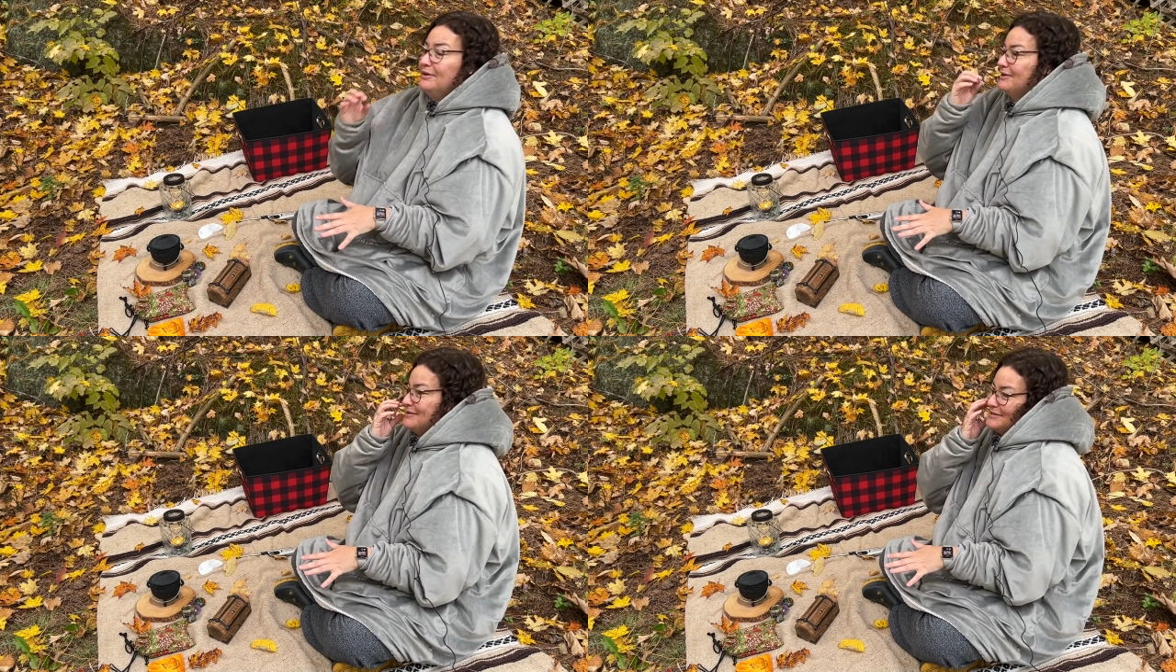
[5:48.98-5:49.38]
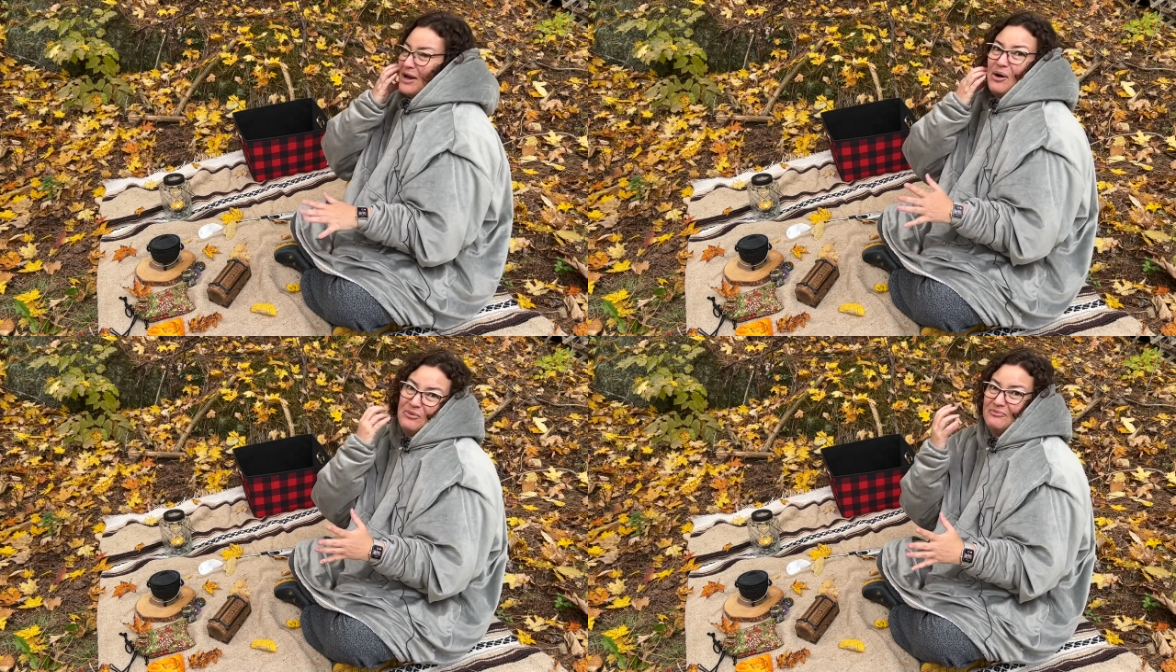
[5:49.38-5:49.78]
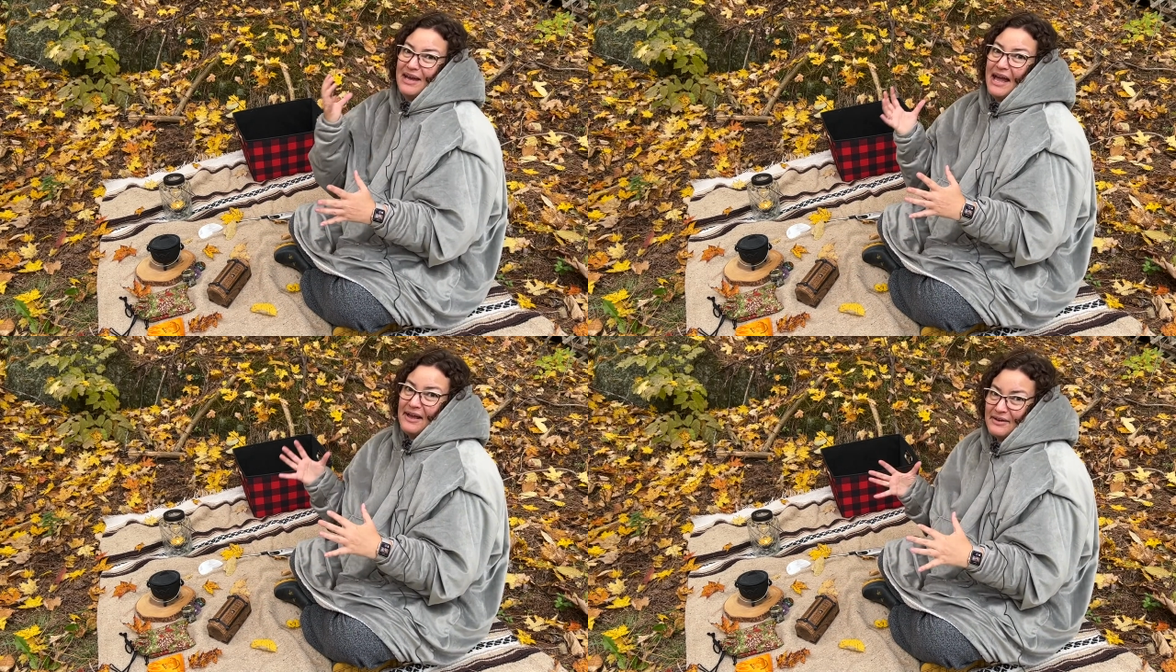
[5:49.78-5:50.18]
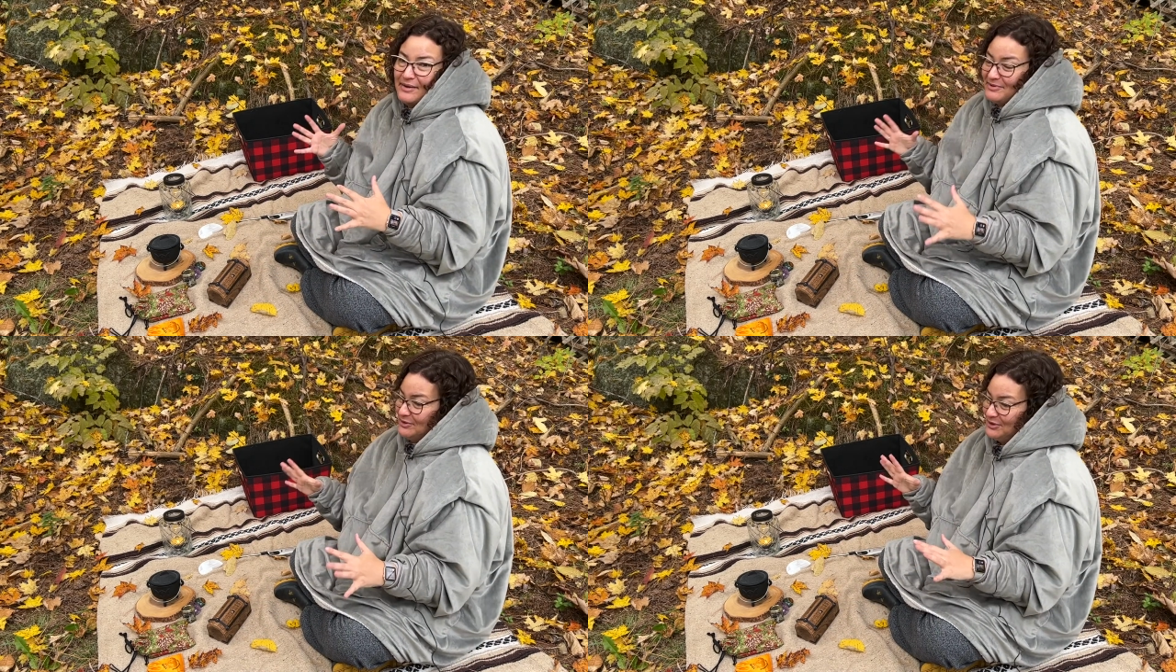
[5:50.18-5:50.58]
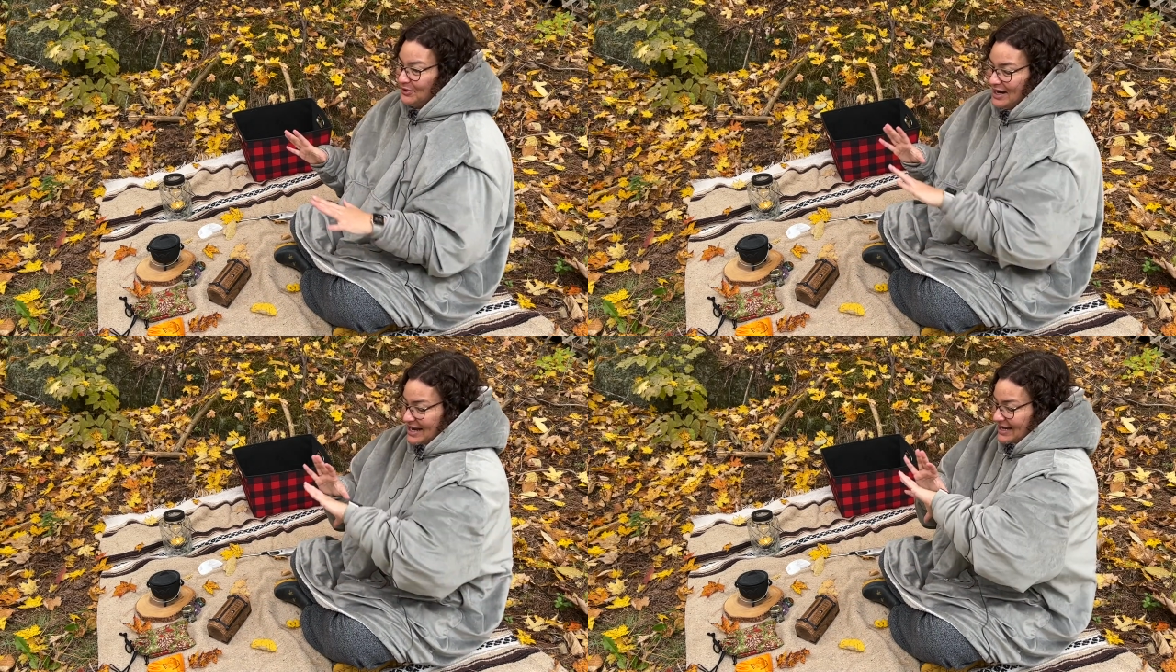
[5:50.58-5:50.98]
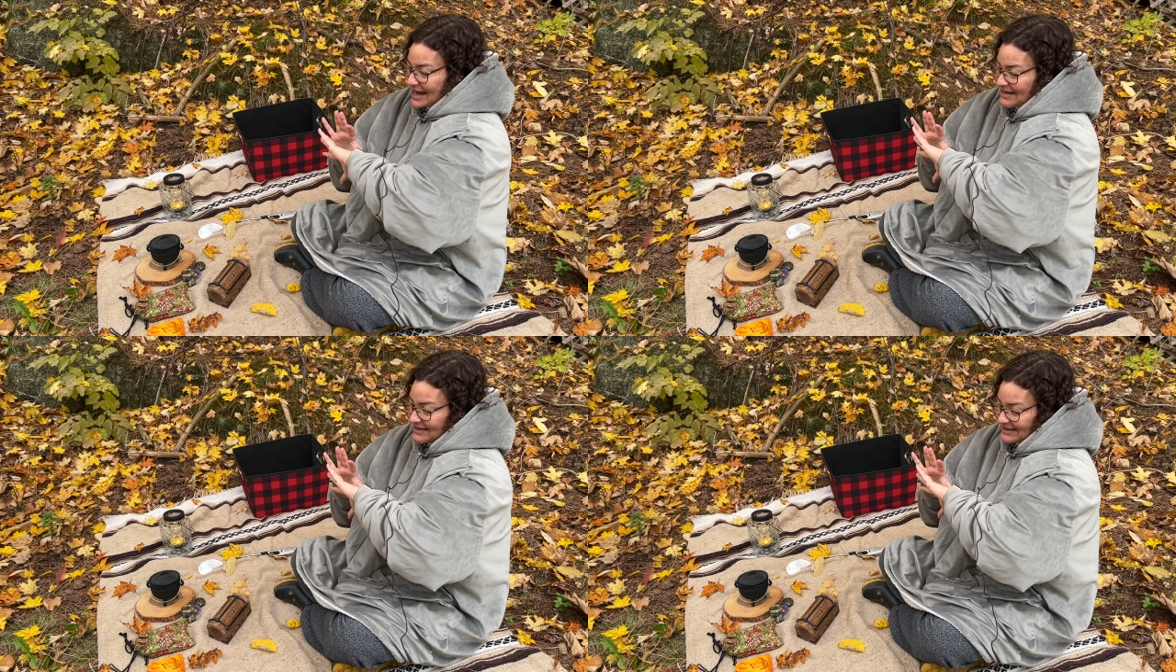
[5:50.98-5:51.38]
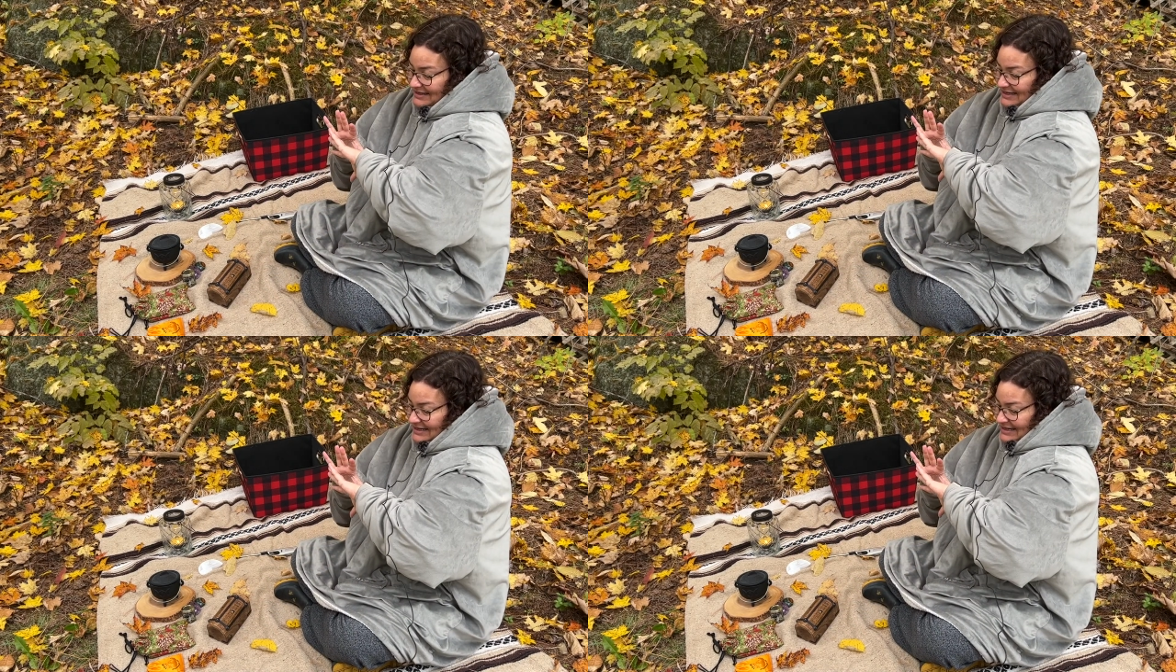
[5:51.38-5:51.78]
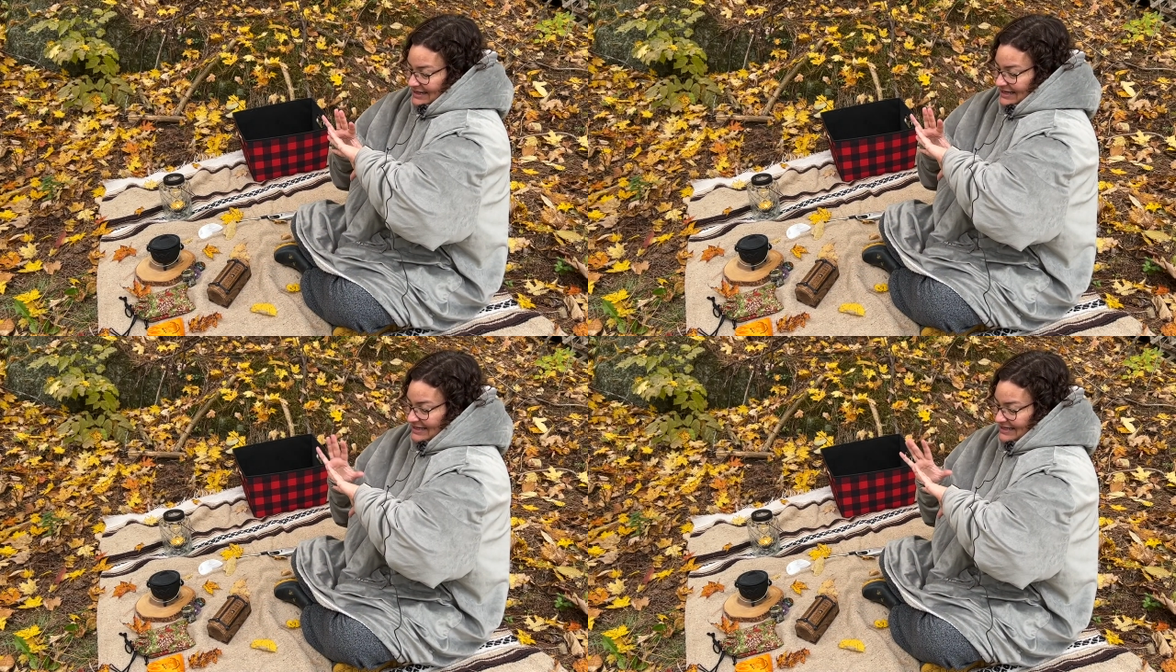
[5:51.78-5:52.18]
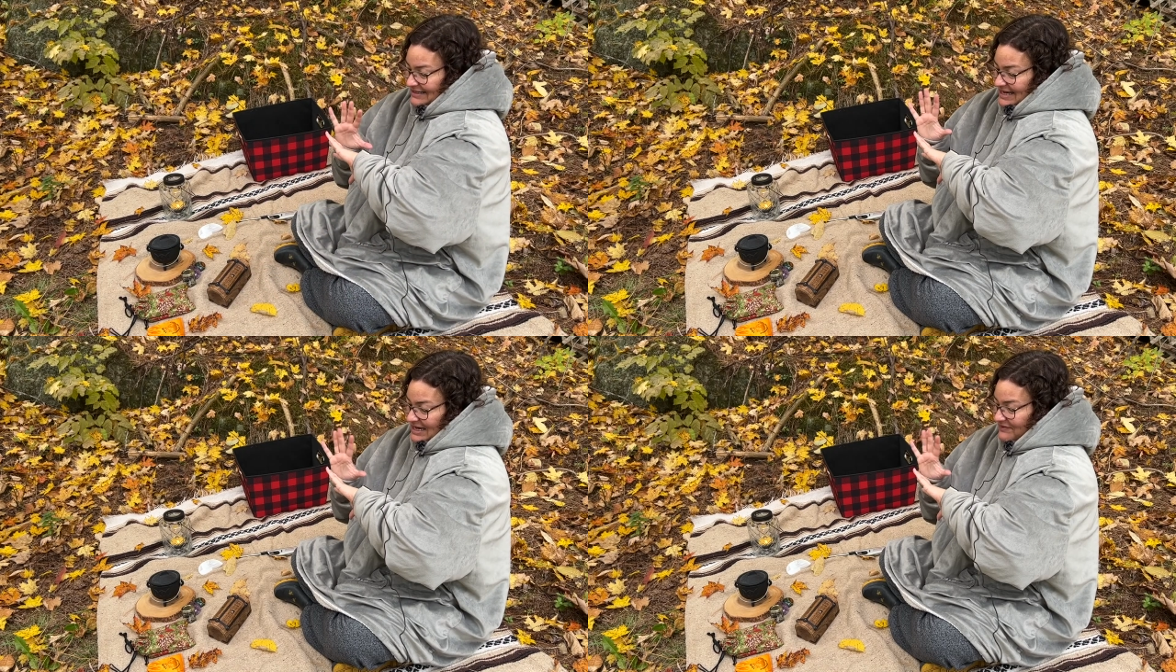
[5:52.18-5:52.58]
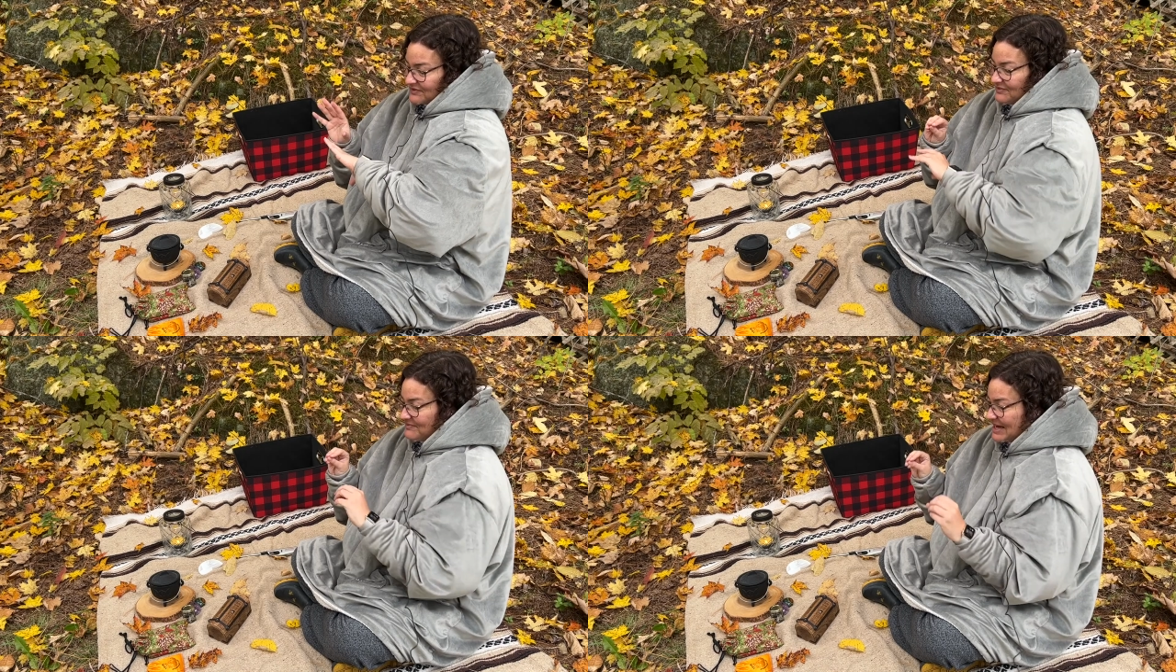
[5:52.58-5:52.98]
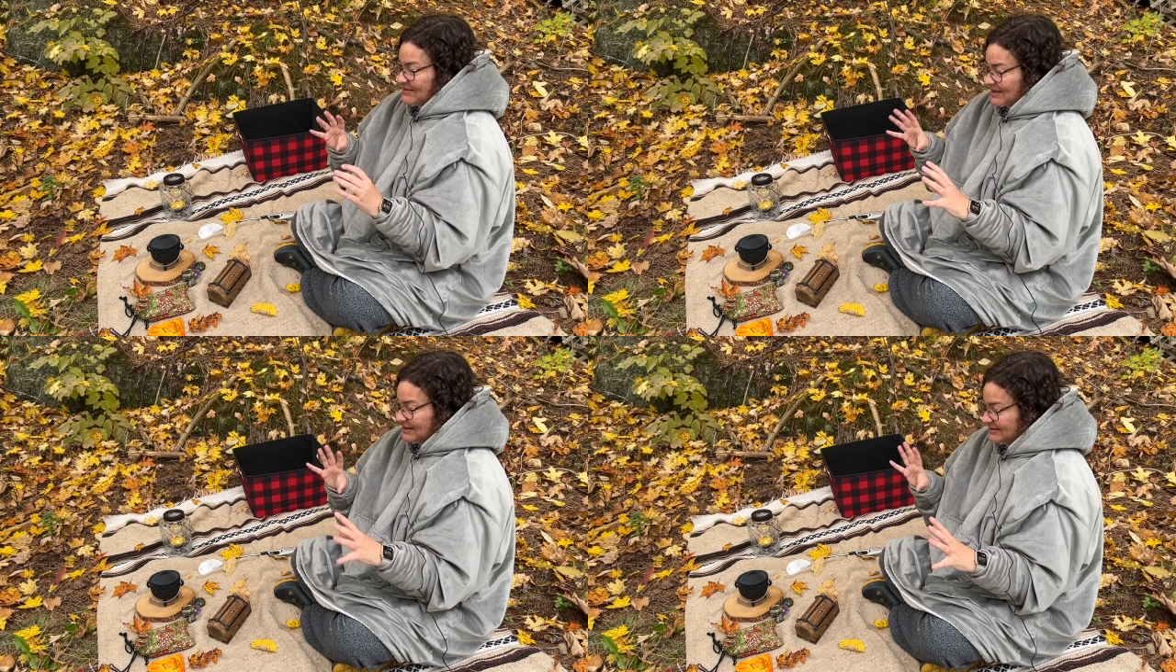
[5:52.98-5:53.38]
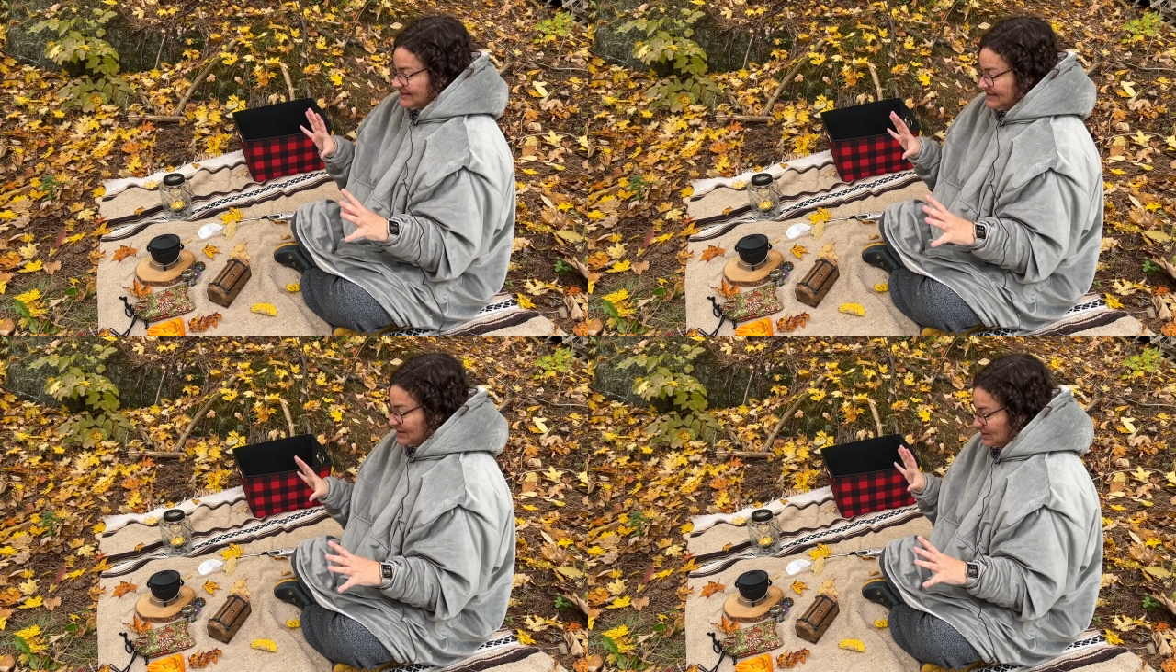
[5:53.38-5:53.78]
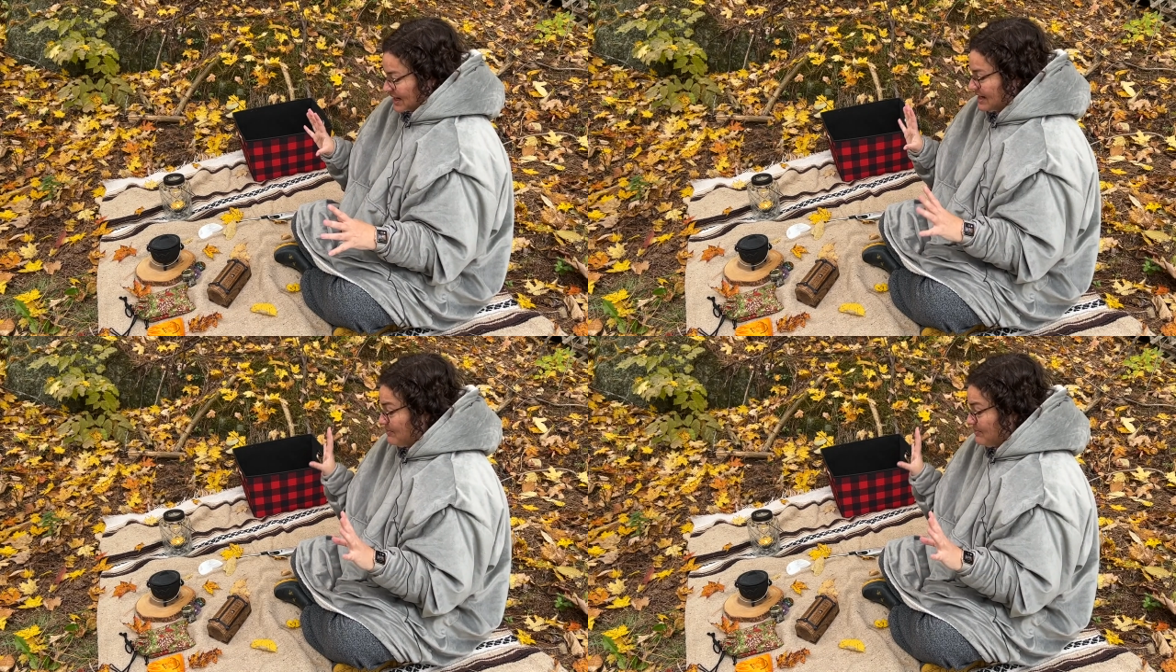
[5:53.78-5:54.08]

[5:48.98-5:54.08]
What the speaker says: So I'm so sorry. It is kind of making me a little dizzy to look at it. But